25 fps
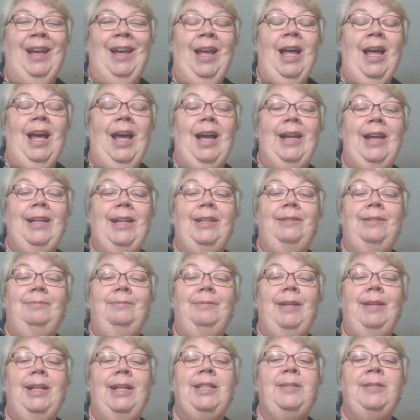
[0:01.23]
Hi,
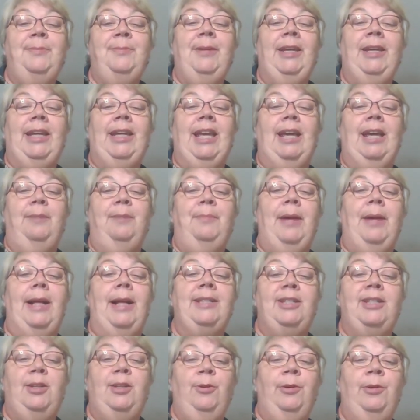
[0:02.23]
it's me again,
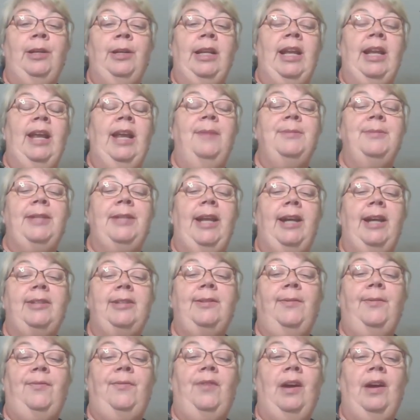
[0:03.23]
Pat Stewart at Hames and
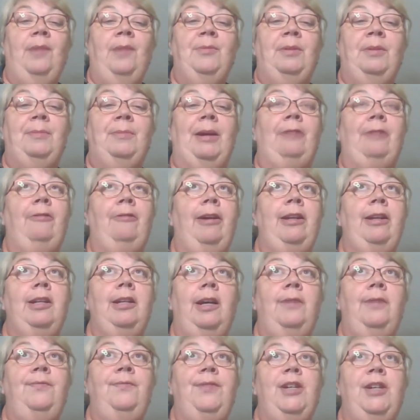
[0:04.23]
Axel Farm in my great
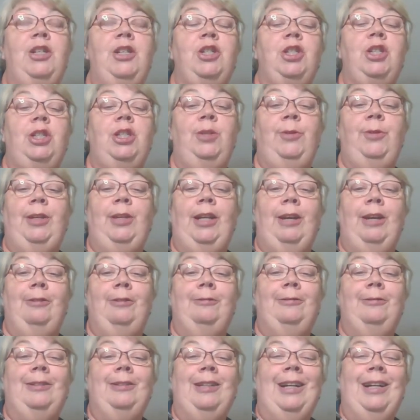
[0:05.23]
unfinished
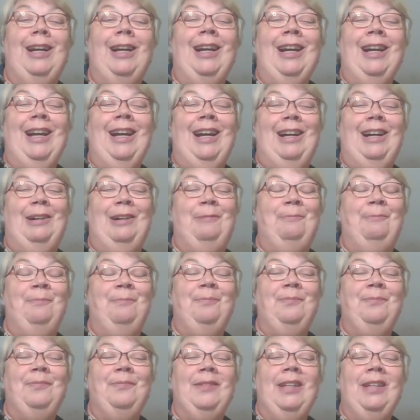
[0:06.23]
studio. Um,
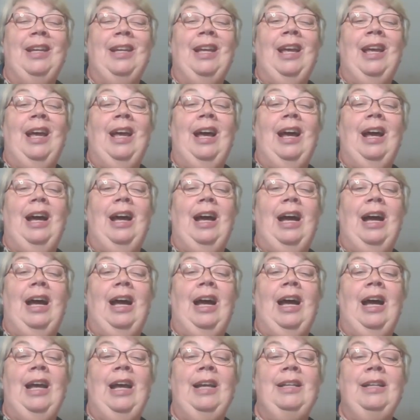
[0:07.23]

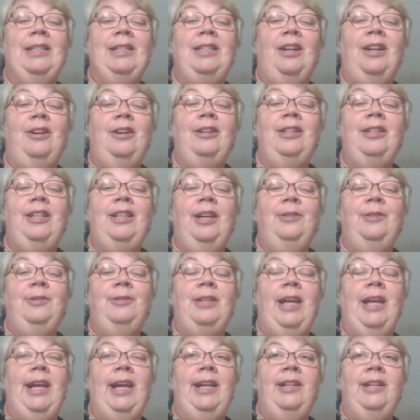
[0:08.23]
I started the
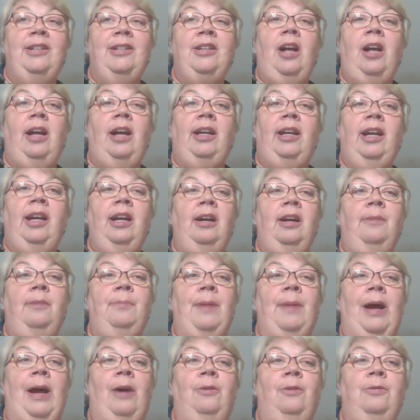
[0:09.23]
other day in talking
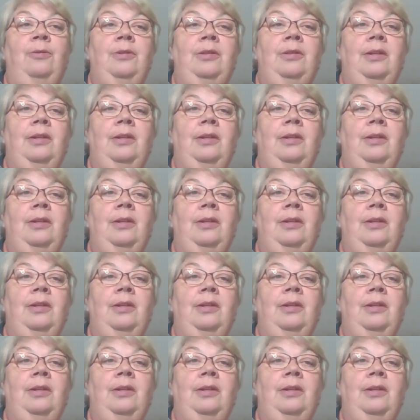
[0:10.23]
about